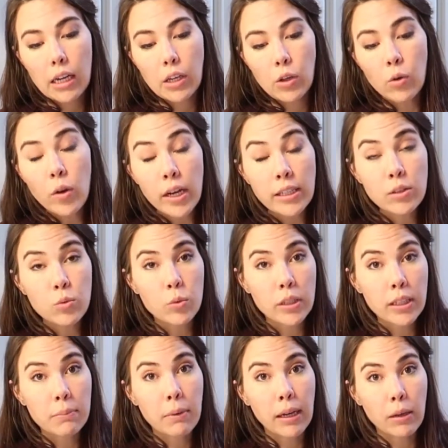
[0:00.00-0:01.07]
you guys
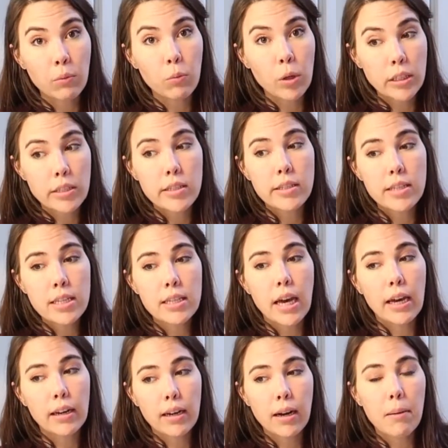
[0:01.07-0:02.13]
really might want to see
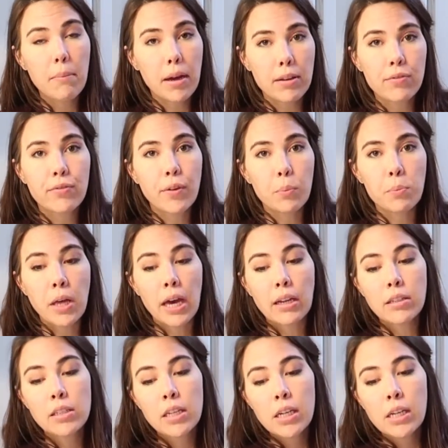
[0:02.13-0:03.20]
that, and I might film
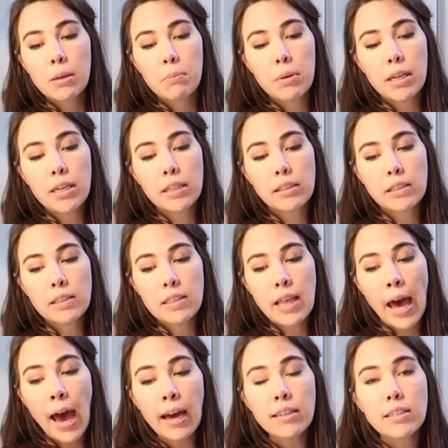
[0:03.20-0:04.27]
that, because
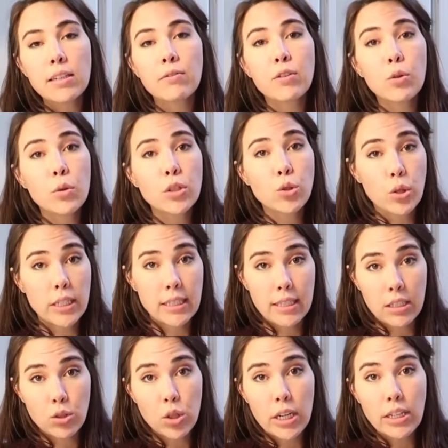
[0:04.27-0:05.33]
that, if you are
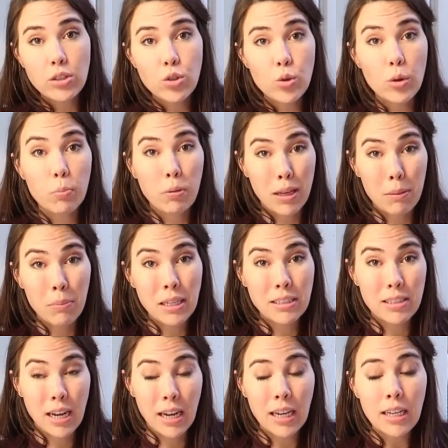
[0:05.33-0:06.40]
transitioning to a
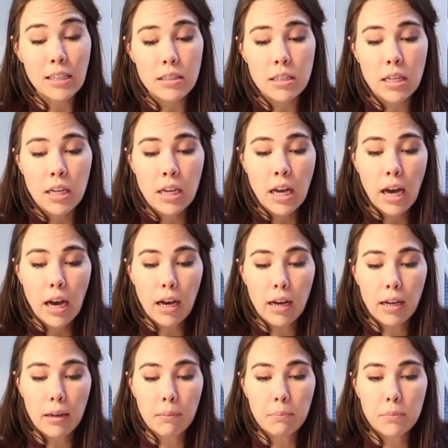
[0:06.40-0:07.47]
plant-based diet,
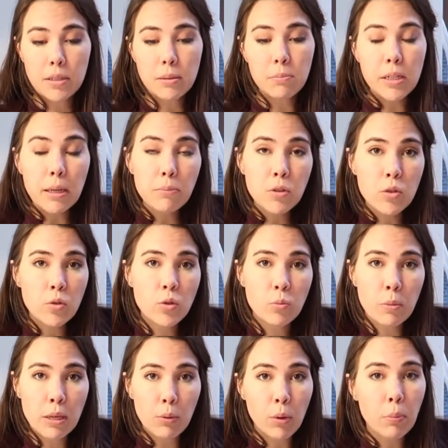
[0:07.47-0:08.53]
sometimes those
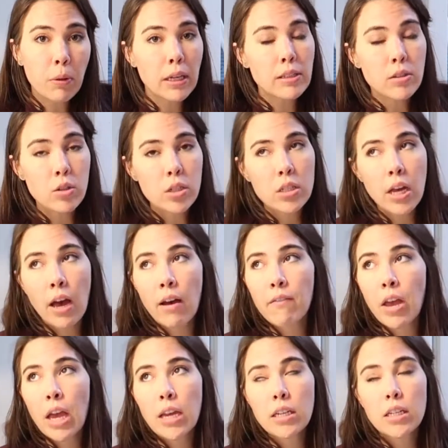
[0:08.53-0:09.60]
meat replacers
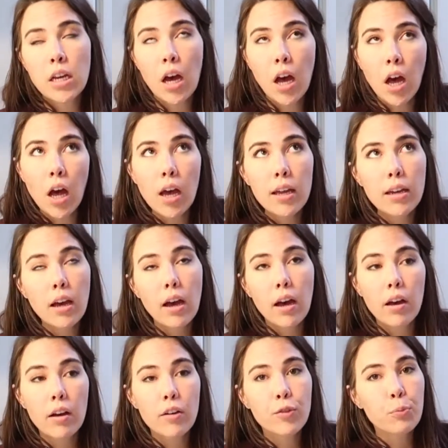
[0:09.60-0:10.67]
have a ton
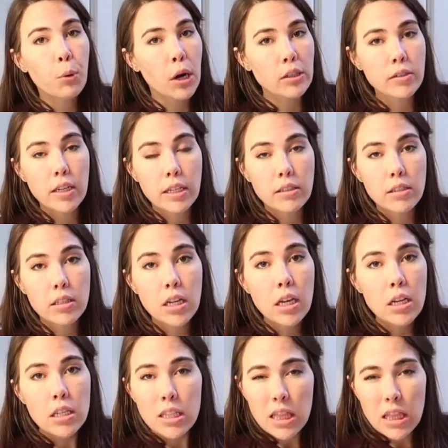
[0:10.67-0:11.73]
of processed
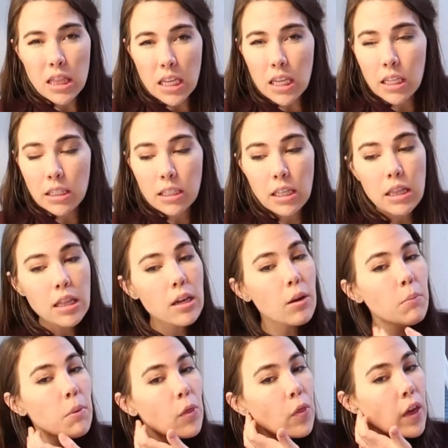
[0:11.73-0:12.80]
things in
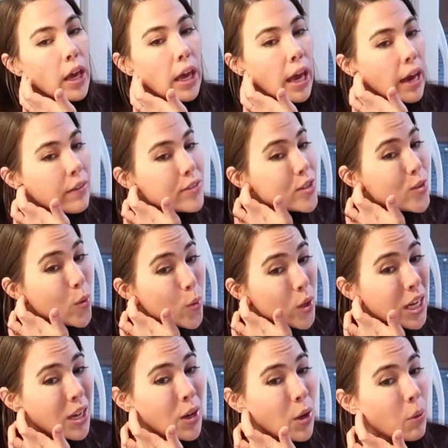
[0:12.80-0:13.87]
them. They have
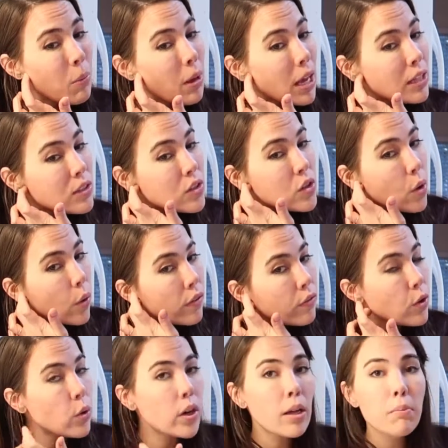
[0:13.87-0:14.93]
sodium, and so
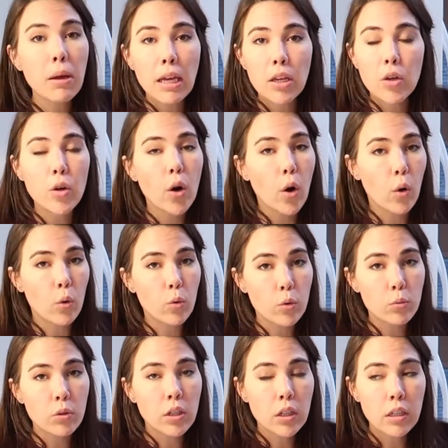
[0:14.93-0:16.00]
if you can make your
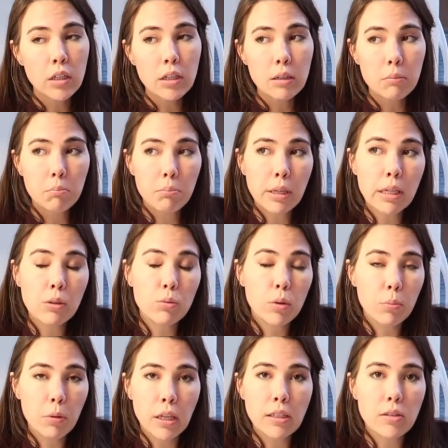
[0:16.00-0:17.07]
own meat
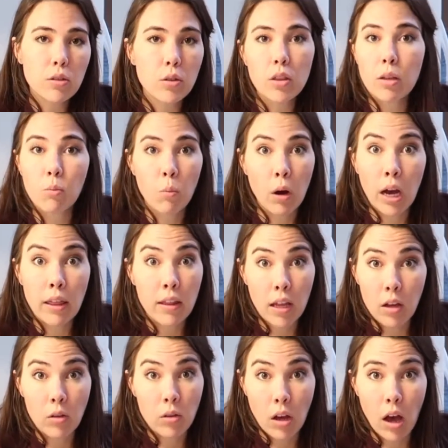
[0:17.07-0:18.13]
replacer, then why the
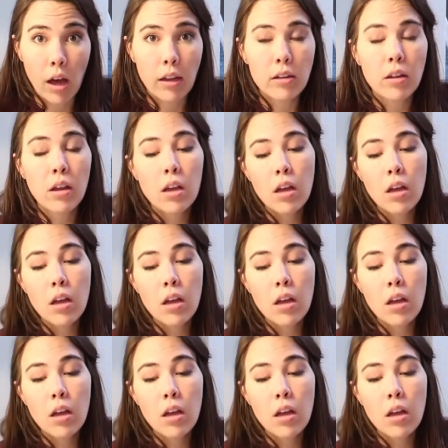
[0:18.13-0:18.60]
hell not?